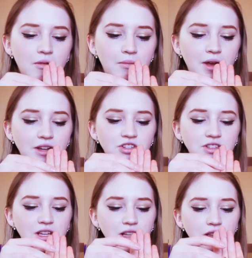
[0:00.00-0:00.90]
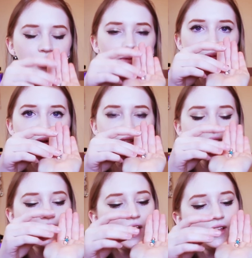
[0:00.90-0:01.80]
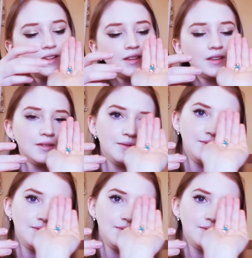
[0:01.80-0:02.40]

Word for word: But she's like a little princess.